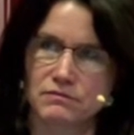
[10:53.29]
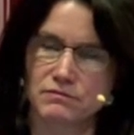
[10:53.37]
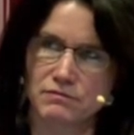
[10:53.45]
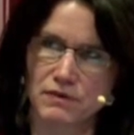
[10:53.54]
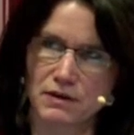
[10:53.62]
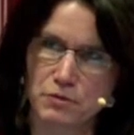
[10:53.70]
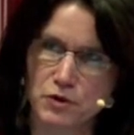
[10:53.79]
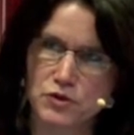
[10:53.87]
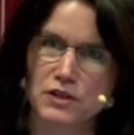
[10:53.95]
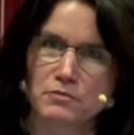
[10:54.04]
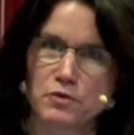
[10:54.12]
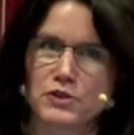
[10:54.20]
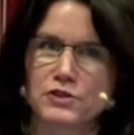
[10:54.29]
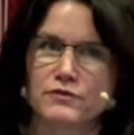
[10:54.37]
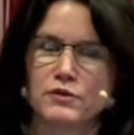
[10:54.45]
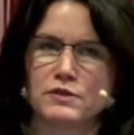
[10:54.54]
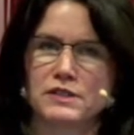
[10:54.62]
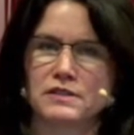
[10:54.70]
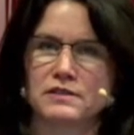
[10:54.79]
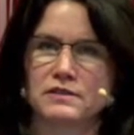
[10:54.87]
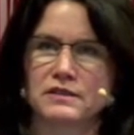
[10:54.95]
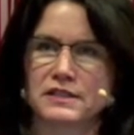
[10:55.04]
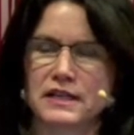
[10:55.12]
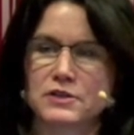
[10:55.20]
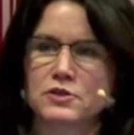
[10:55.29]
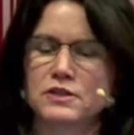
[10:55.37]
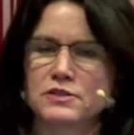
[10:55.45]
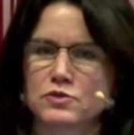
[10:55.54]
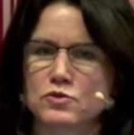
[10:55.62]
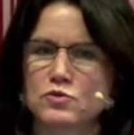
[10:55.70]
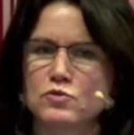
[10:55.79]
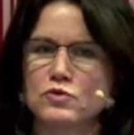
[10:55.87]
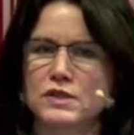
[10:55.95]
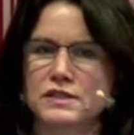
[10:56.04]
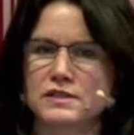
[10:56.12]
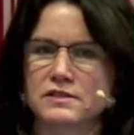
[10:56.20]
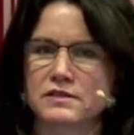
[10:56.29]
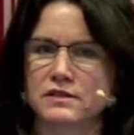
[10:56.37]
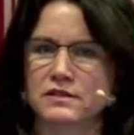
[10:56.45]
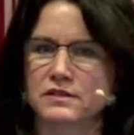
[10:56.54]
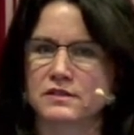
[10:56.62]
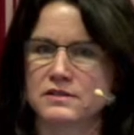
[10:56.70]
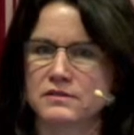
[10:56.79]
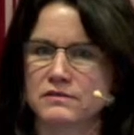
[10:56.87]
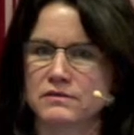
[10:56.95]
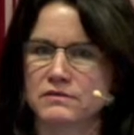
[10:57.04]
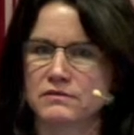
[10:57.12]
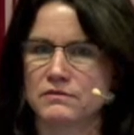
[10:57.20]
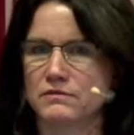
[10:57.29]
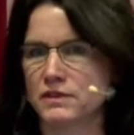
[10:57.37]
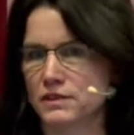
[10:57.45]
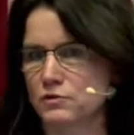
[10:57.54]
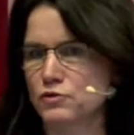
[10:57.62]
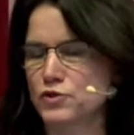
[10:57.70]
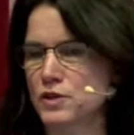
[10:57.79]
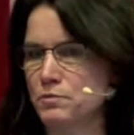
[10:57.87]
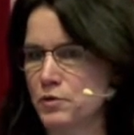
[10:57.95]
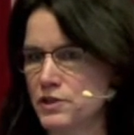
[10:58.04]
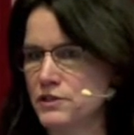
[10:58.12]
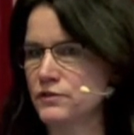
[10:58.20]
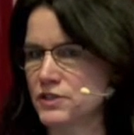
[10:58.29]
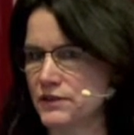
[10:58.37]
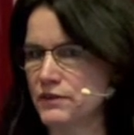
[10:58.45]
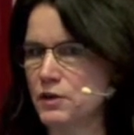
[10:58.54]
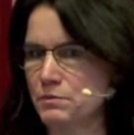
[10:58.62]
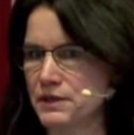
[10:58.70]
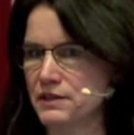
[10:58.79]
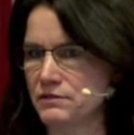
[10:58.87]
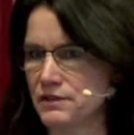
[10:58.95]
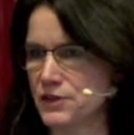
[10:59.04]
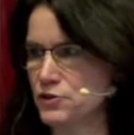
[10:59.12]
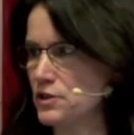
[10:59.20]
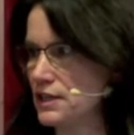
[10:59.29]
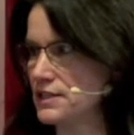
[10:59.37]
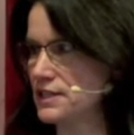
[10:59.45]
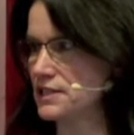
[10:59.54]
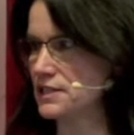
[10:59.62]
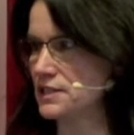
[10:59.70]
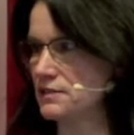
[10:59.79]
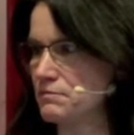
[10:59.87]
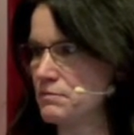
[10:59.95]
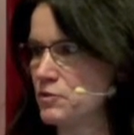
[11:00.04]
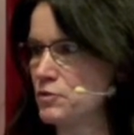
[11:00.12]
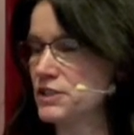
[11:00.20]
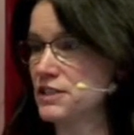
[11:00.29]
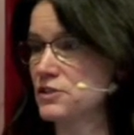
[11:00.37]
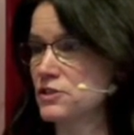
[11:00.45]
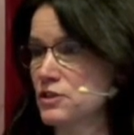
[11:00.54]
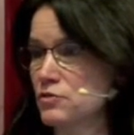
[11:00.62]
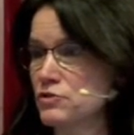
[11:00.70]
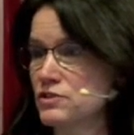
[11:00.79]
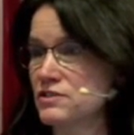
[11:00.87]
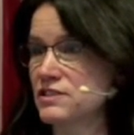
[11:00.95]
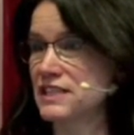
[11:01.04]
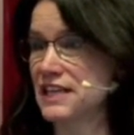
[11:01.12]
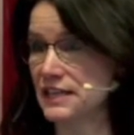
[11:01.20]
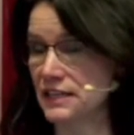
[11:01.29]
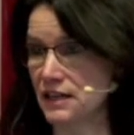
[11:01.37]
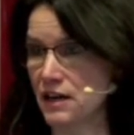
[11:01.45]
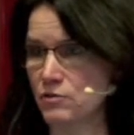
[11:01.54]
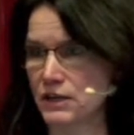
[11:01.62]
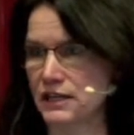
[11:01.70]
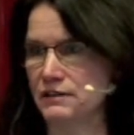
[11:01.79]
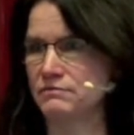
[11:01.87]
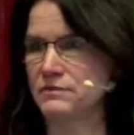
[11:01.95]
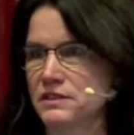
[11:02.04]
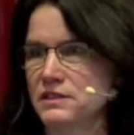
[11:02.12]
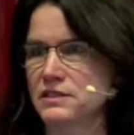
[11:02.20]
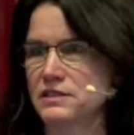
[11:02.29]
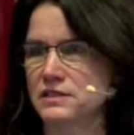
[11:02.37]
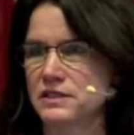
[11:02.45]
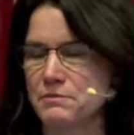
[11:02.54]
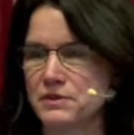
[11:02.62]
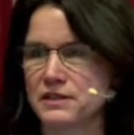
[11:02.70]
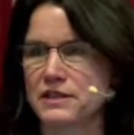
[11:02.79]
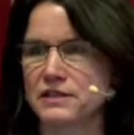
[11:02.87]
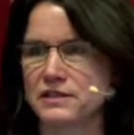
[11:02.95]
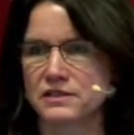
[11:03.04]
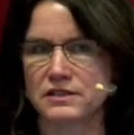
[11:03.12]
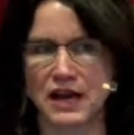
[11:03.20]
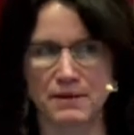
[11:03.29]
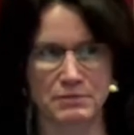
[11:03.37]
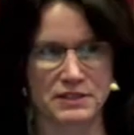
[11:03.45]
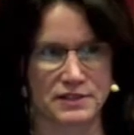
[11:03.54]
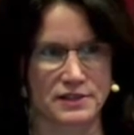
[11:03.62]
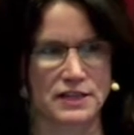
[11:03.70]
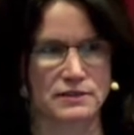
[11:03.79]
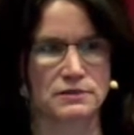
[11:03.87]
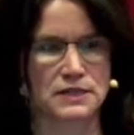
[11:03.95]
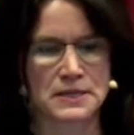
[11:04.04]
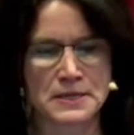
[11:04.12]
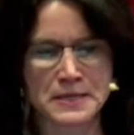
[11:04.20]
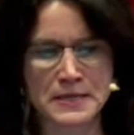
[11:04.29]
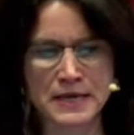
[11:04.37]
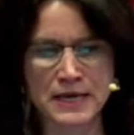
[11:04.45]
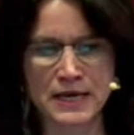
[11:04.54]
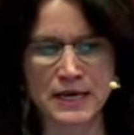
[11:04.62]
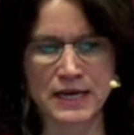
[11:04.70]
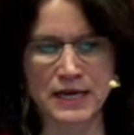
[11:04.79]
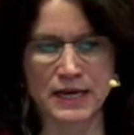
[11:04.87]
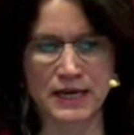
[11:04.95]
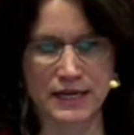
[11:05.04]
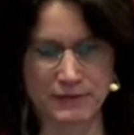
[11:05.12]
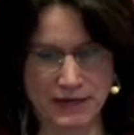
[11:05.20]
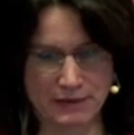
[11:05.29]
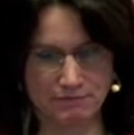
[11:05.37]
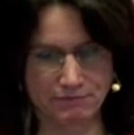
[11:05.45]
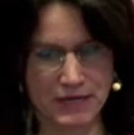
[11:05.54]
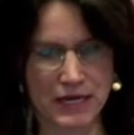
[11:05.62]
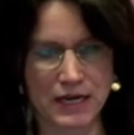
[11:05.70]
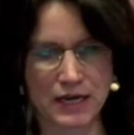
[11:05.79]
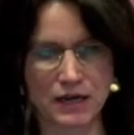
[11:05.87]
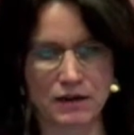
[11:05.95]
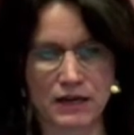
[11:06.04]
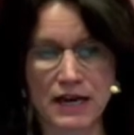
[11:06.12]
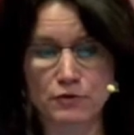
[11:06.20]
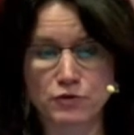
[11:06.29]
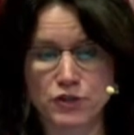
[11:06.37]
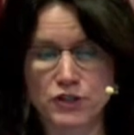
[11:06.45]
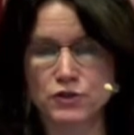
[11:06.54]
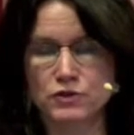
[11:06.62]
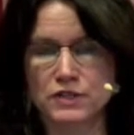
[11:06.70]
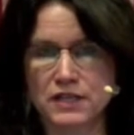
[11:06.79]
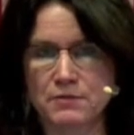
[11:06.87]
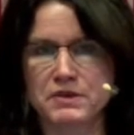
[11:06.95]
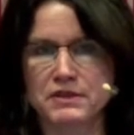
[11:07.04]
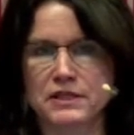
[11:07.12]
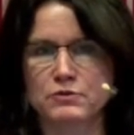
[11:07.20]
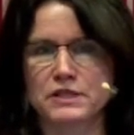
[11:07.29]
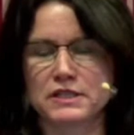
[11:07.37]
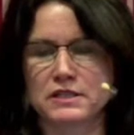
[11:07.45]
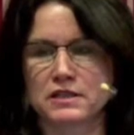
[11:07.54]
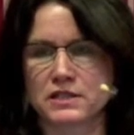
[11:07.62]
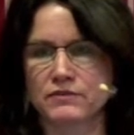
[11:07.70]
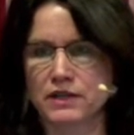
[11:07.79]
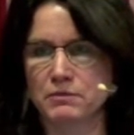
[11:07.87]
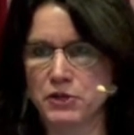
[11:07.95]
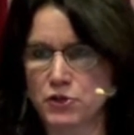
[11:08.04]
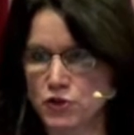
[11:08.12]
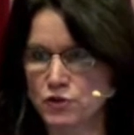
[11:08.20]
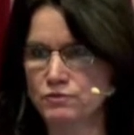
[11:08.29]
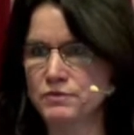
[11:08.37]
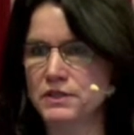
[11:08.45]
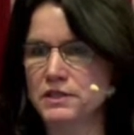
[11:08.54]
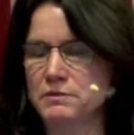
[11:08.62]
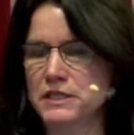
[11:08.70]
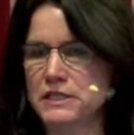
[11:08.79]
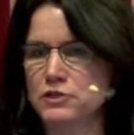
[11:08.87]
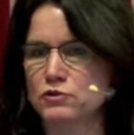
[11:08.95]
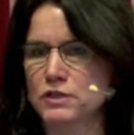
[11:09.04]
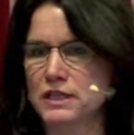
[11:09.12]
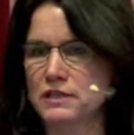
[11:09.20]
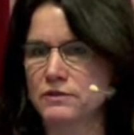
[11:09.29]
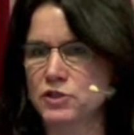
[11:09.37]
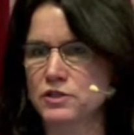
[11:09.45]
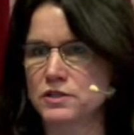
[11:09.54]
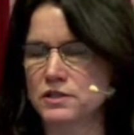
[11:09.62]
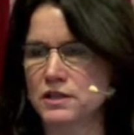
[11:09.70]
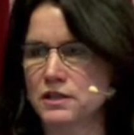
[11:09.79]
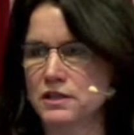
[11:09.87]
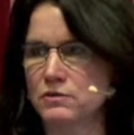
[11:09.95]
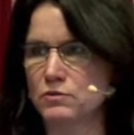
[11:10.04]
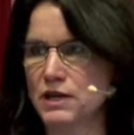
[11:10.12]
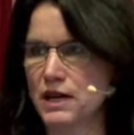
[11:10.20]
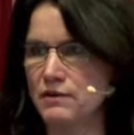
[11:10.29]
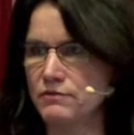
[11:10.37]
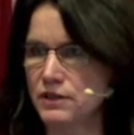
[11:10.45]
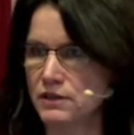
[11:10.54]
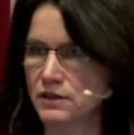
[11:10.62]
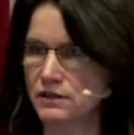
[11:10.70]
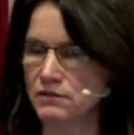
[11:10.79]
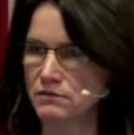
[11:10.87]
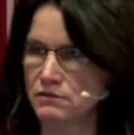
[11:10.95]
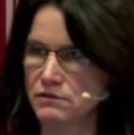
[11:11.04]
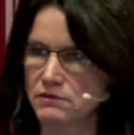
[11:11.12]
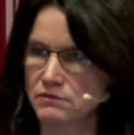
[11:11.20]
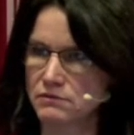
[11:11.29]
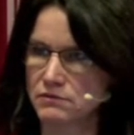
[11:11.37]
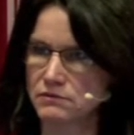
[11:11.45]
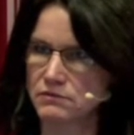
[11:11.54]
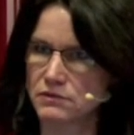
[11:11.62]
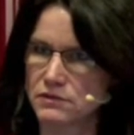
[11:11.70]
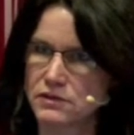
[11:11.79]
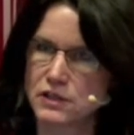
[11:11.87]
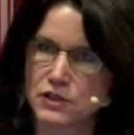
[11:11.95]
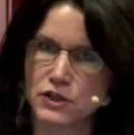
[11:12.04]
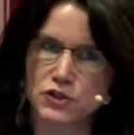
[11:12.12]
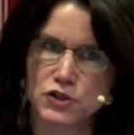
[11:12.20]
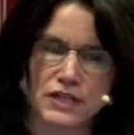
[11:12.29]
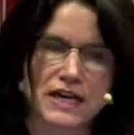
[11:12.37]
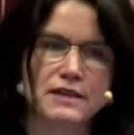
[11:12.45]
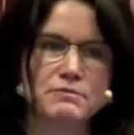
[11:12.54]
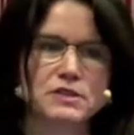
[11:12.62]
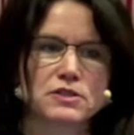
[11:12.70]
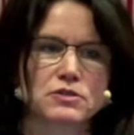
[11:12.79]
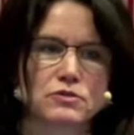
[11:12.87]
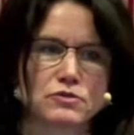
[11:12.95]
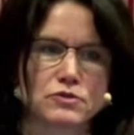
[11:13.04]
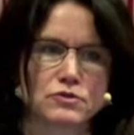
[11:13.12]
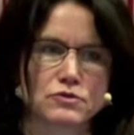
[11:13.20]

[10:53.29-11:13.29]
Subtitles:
my personal point of view is that actually school is the crucial point for developing national identity. We just don't say it loudly. This is something that happens there. Anyway, language issue is something that we discuss very much in the ministry, and which is we have the strategic aims to